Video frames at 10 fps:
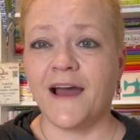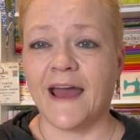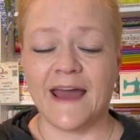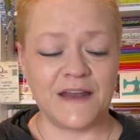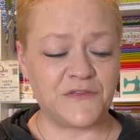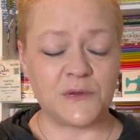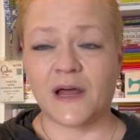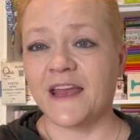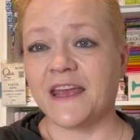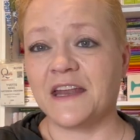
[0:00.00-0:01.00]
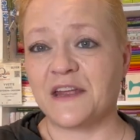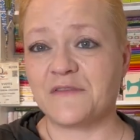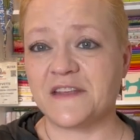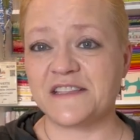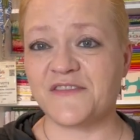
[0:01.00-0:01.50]
And if you like any
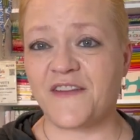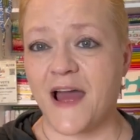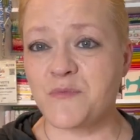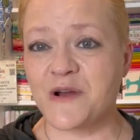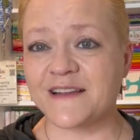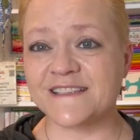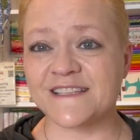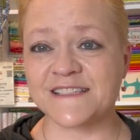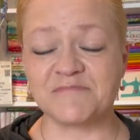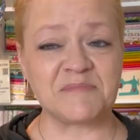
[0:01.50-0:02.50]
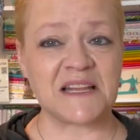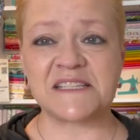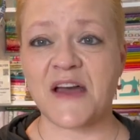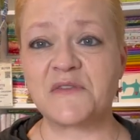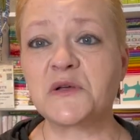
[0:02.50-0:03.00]
of these fabrics, let's
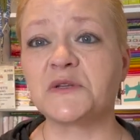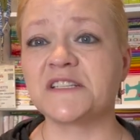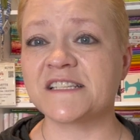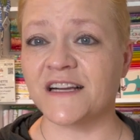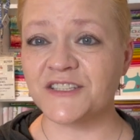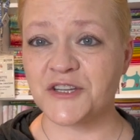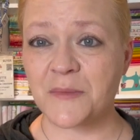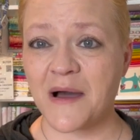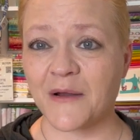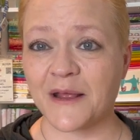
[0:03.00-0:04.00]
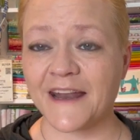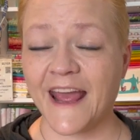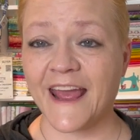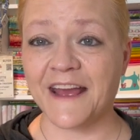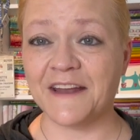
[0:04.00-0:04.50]
have a little discussion about it.
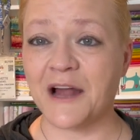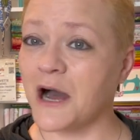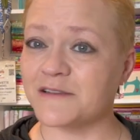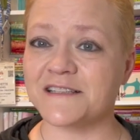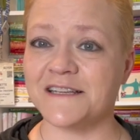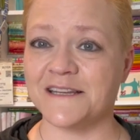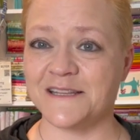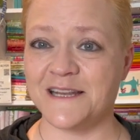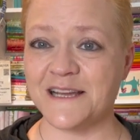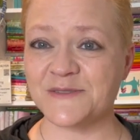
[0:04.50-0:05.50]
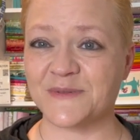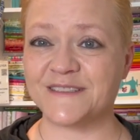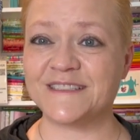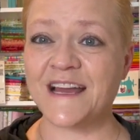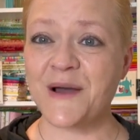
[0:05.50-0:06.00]
And I'll see you in the next
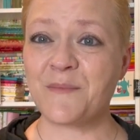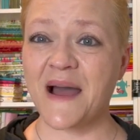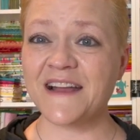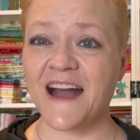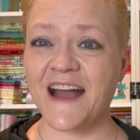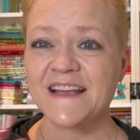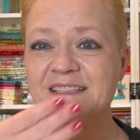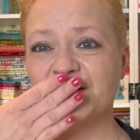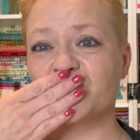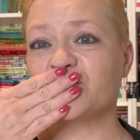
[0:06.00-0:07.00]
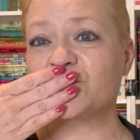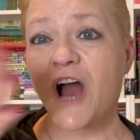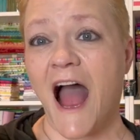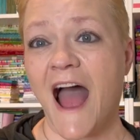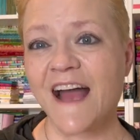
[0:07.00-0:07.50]
one. Bye, guys.
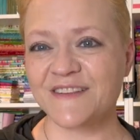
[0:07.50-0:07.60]
Mwah.